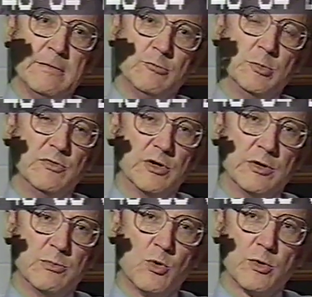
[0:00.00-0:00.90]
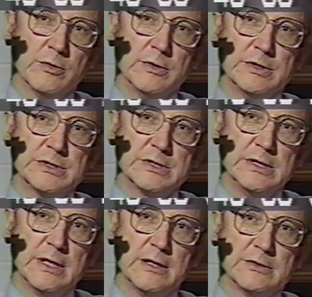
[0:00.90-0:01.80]
will be very important in seeing
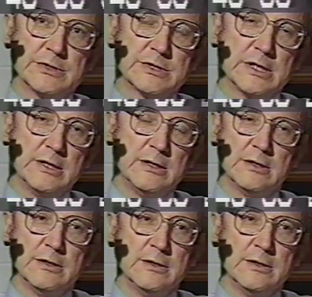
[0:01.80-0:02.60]
how cell